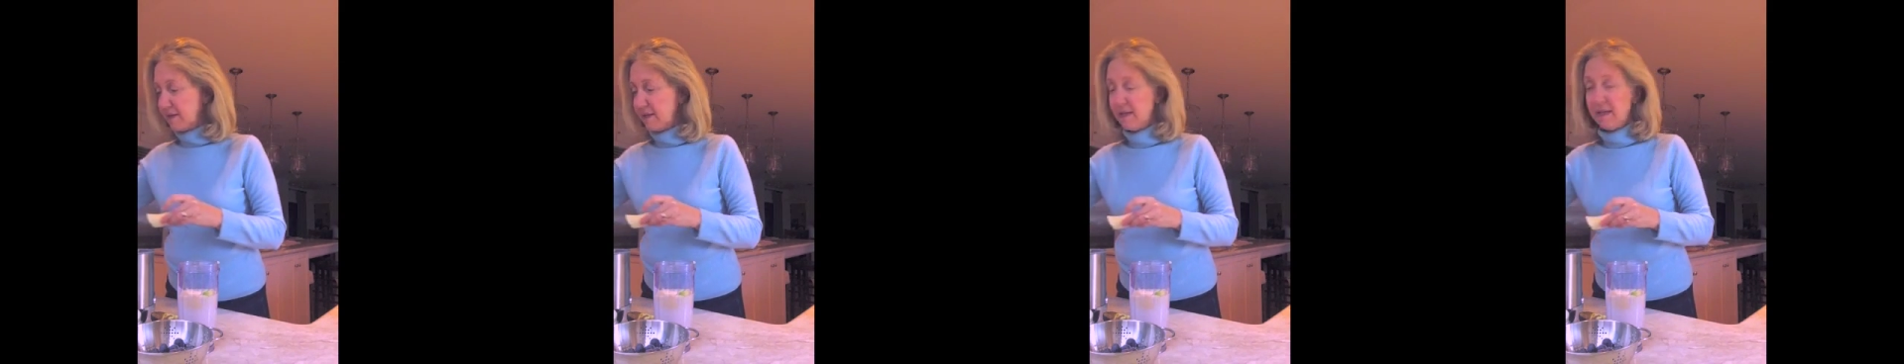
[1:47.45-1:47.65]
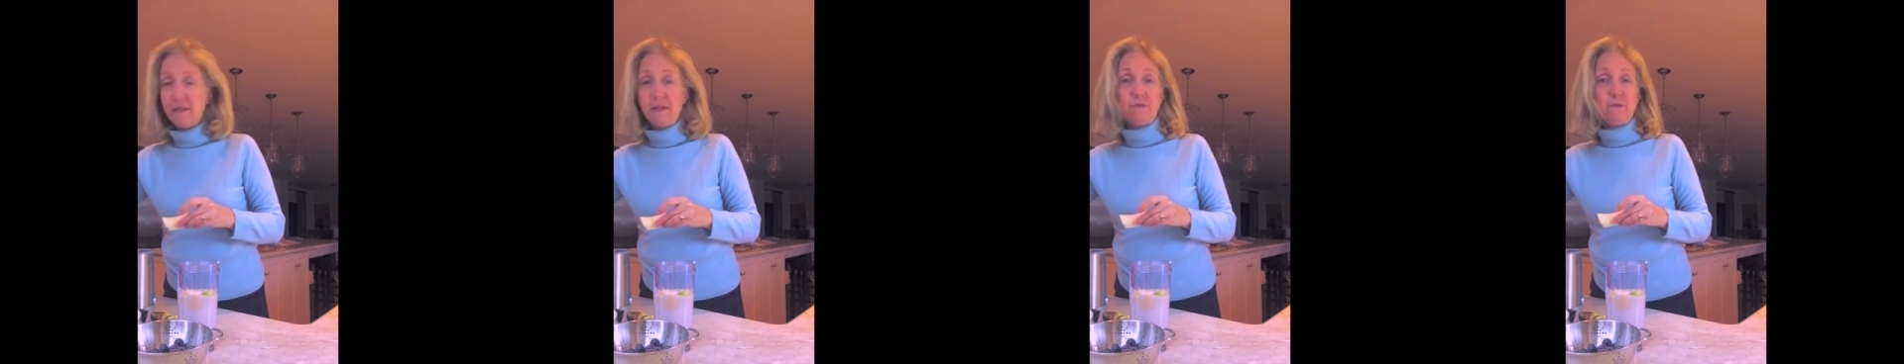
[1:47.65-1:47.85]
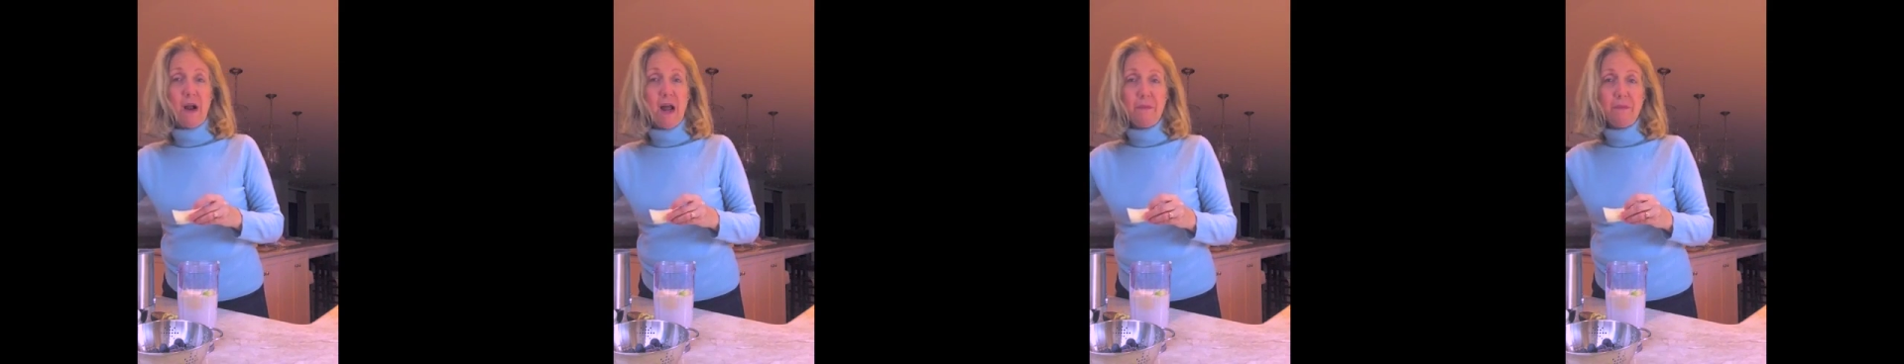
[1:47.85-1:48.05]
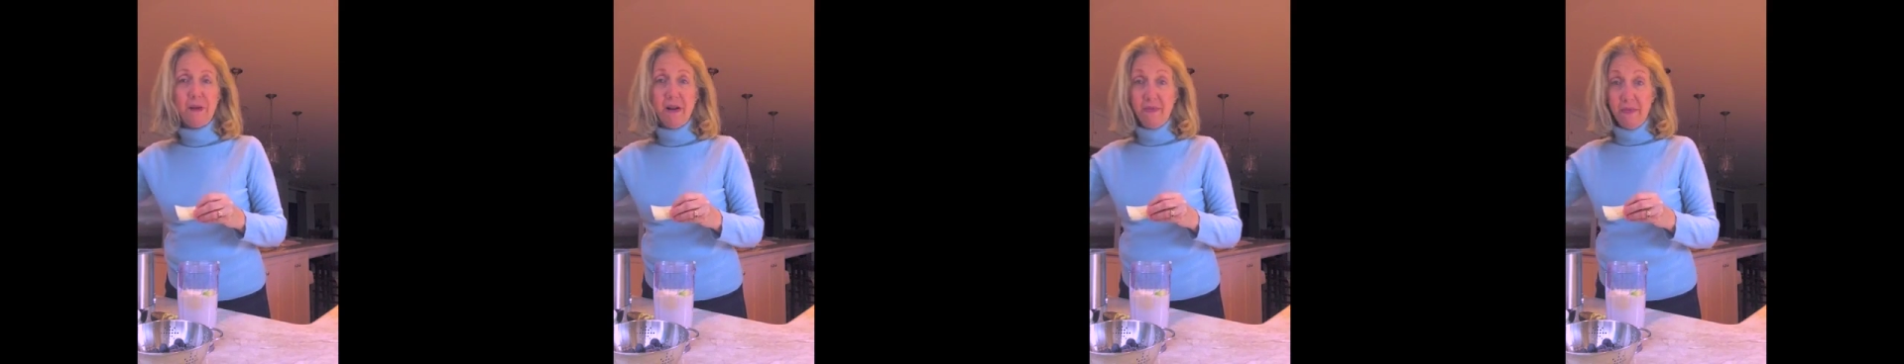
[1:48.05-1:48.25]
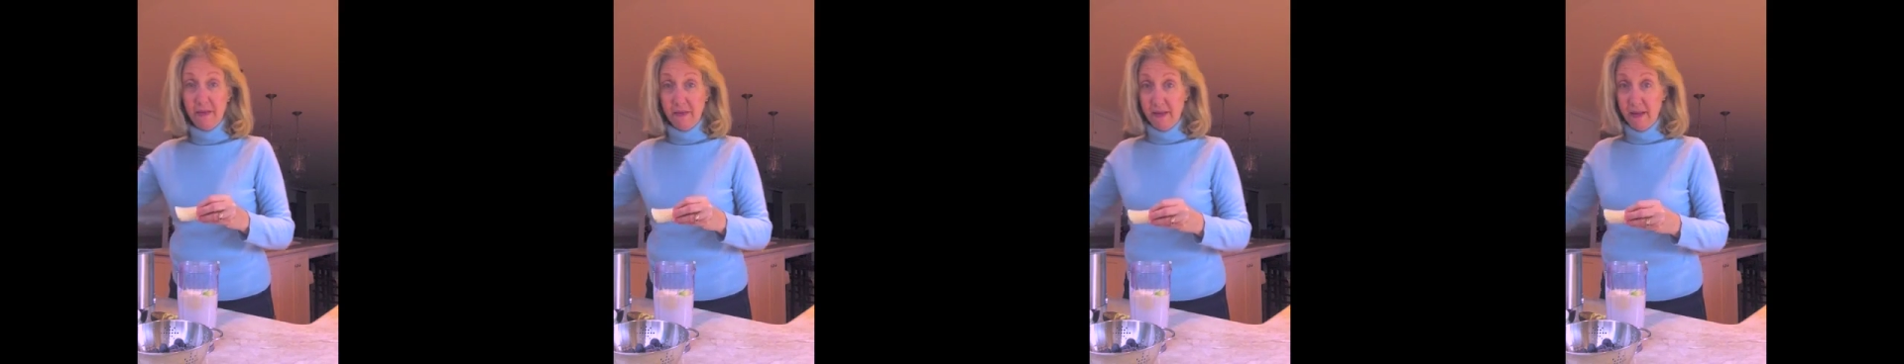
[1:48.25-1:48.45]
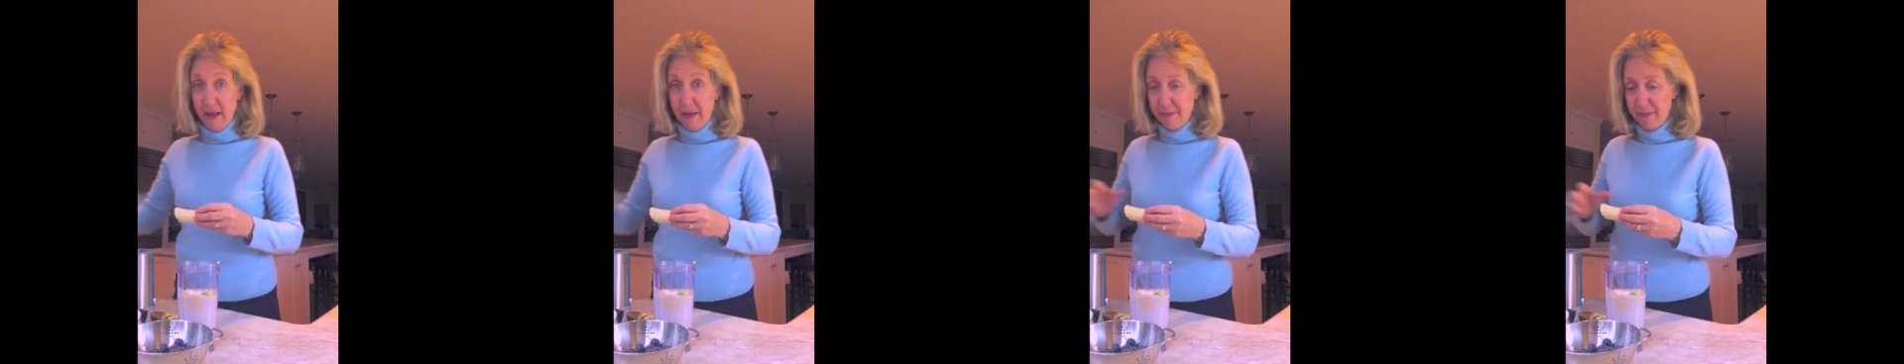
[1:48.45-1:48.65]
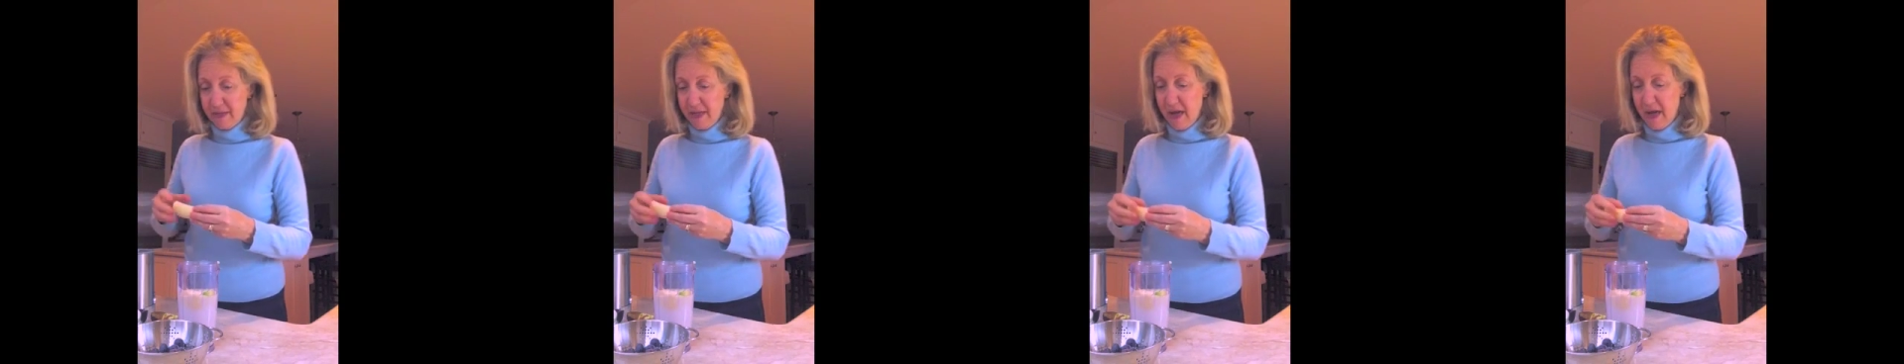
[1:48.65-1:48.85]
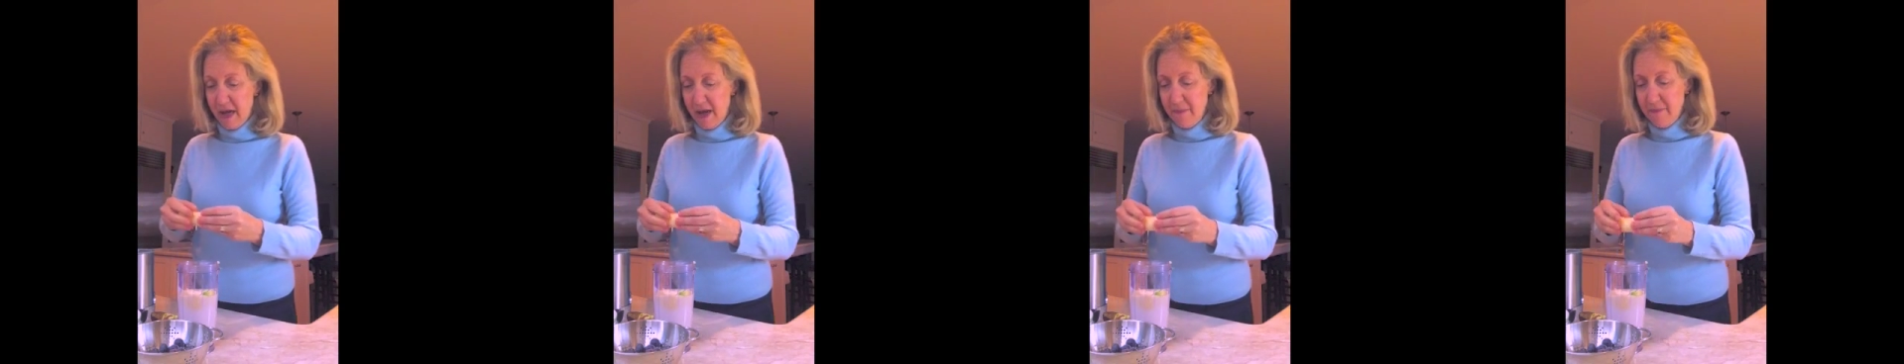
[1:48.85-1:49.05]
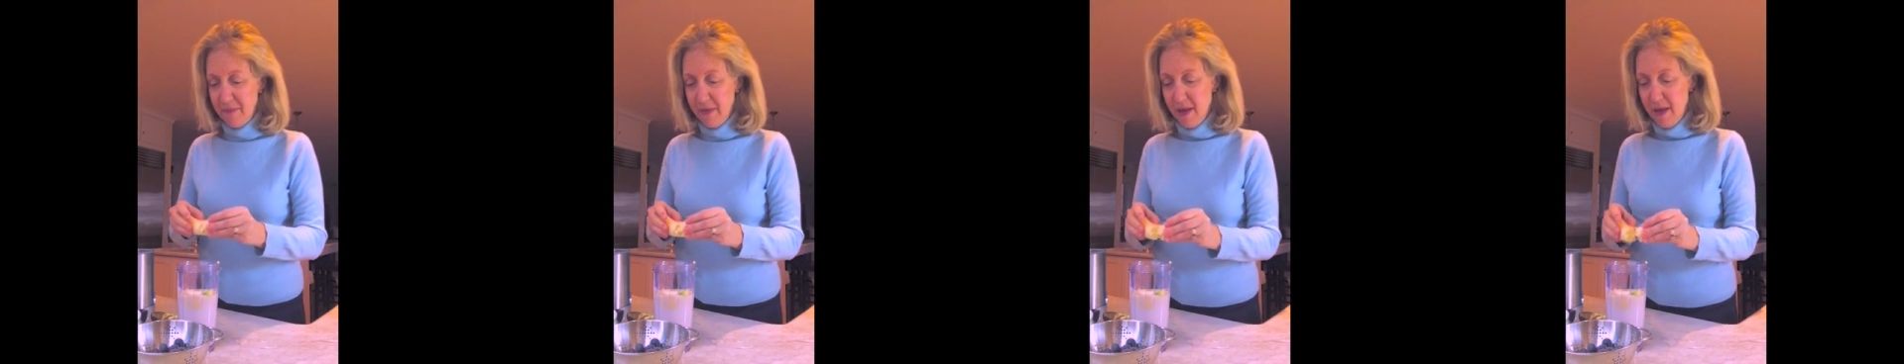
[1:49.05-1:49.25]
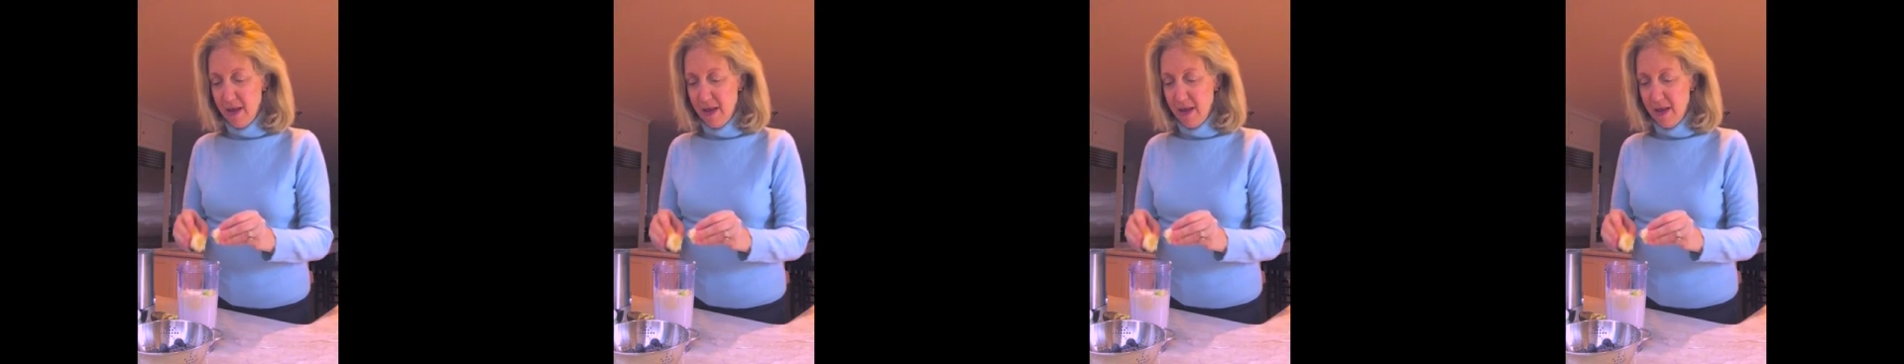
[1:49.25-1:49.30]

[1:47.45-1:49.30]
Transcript: tend to ripen at the same time.